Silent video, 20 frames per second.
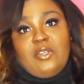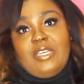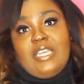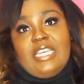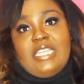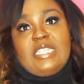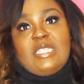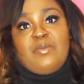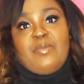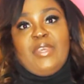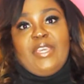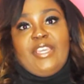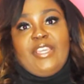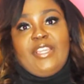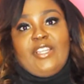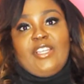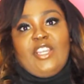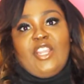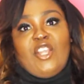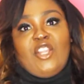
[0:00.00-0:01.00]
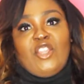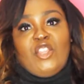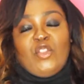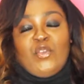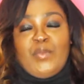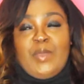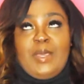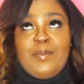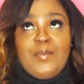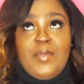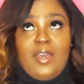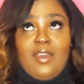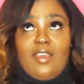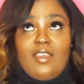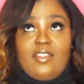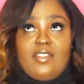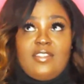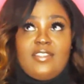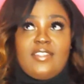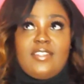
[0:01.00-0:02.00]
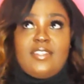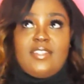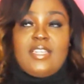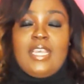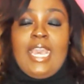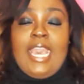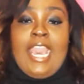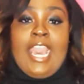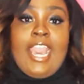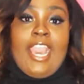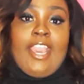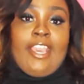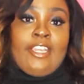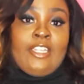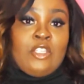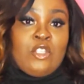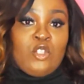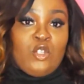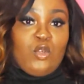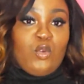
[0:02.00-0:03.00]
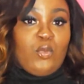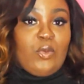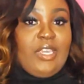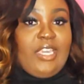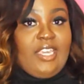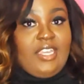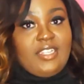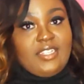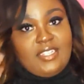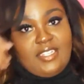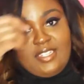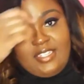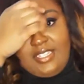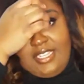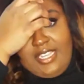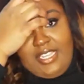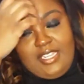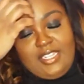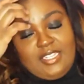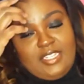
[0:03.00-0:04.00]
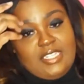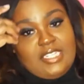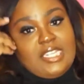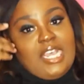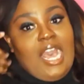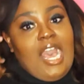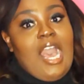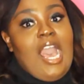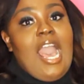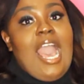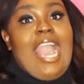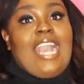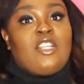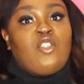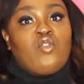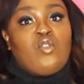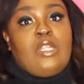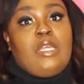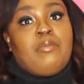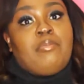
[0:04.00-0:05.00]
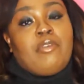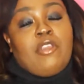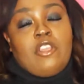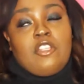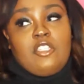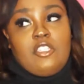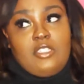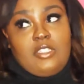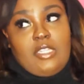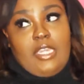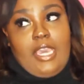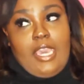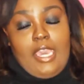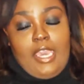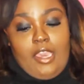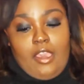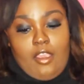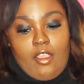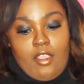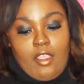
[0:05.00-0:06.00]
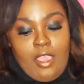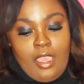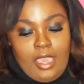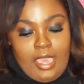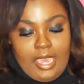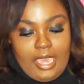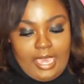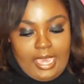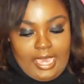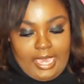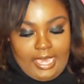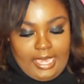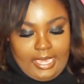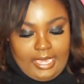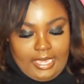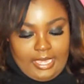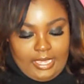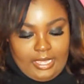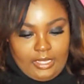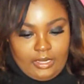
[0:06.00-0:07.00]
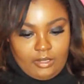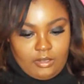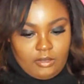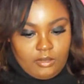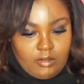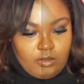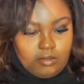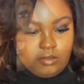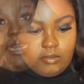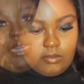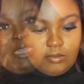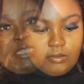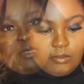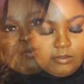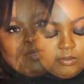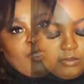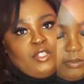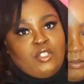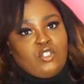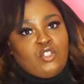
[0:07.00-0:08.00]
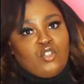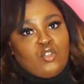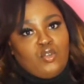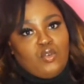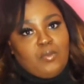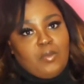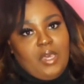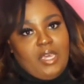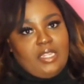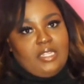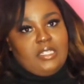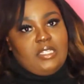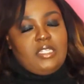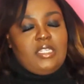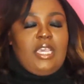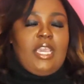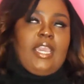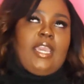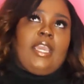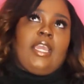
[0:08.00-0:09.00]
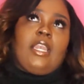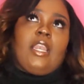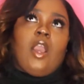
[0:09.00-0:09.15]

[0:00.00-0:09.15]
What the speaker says: it's been 3 months and 2 weeks since I actually purchased the hair, and it's been 2 months and